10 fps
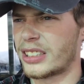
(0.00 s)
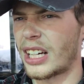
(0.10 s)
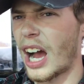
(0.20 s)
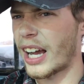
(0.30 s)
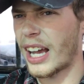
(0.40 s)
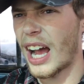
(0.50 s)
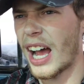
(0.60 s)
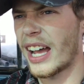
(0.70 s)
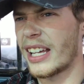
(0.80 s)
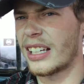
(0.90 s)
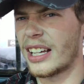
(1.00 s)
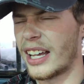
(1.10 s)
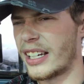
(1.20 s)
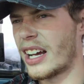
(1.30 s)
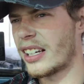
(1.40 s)
Stock height.
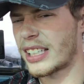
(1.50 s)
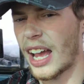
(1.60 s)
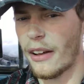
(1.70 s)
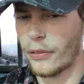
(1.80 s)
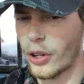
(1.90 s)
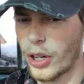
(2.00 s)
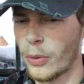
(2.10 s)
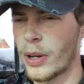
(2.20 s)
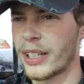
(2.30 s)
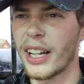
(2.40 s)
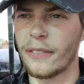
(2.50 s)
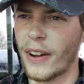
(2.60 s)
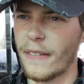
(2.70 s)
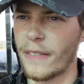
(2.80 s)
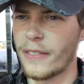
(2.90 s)
It does have
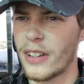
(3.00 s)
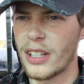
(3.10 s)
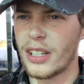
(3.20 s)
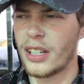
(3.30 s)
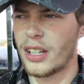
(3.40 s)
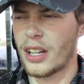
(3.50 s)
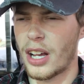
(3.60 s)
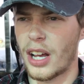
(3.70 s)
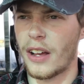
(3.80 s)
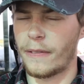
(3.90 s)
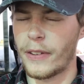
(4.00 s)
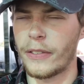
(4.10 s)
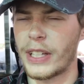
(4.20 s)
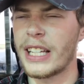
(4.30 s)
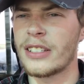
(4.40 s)
31-10-5
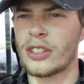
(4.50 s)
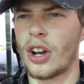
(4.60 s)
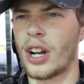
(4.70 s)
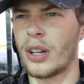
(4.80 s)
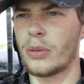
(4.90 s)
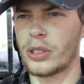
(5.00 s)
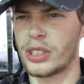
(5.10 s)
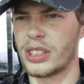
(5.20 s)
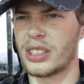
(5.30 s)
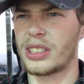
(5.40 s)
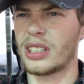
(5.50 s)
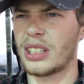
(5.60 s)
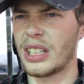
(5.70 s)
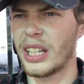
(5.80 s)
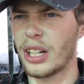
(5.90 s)
15s on it, which is
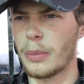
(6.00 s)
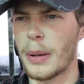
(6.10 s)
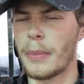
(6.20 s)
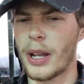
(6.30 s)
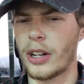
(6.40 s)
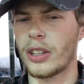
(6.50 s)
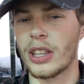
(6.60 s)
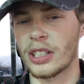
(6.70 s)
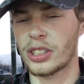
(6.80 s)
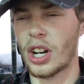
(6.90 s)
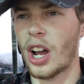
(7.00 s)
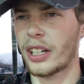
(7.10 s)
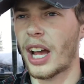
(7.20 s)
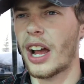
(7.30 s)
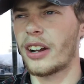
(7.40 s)
a little bit bigger than the
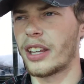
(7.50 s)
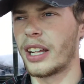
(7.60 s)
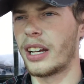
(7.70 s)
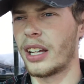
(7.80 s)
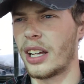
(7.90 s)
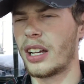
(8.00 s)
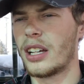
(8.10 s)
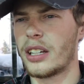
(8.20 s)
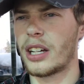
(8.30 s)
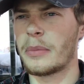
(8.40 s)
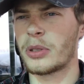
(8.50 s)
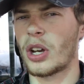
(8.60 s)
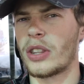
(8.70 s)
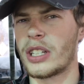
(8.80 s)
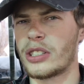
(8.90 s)
stock tire that comes
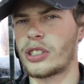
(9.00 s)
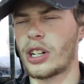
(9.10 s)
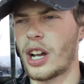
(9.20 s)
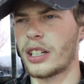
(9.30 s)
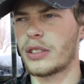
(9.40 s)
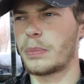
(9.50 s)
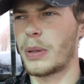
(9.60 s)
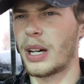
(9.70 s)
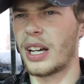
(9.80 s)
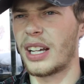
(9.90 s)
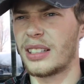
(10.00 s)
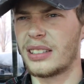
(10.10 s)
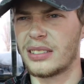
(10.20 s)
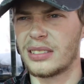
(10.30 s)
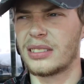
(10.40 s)
on these trucks, but
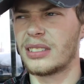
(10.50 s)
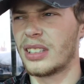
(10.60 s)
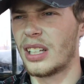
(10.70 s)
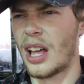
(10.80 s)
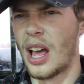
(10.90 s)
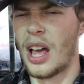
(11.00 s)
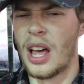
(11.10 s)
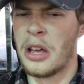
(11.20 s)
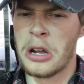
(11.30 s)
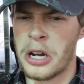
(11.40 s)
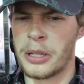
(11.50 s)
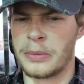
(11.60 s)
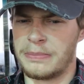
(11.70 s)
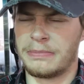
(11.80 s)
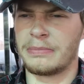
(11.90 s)
they're
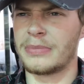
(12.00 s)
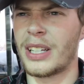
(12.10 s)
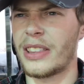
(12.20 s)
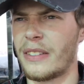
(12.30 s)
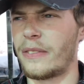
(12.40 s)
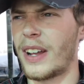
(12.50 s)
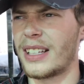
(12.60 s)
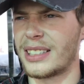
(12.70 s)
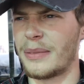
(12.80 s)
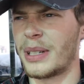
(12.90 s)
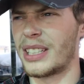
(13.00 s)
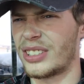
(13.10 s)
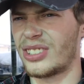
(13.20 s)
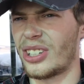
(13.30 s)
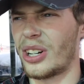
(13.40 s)
nothing fancy. I mean,
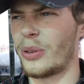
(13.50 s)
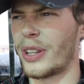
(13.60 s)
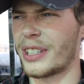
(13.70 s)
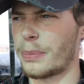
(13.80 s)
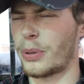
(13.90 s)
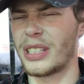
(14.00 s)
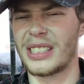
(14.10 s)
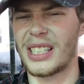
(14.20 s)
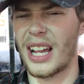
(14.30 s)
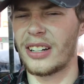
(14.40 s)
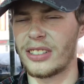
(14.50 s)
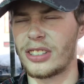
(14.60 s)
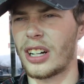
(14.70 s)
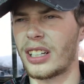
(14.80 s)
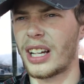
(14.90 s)
it's 31. That's a pretty standard
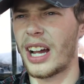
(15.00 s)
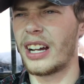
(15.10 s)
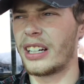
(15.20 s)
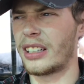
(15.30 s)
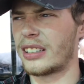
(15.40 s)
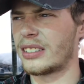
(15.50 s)
truck tire.